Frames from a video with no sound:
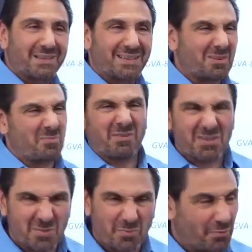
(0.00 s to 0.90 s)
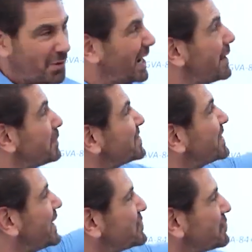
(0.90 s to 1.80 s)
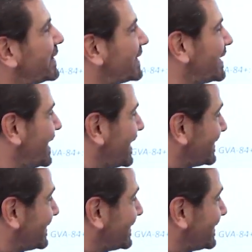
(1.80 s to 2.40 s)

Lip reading: with the compression point. Here I'm saturated.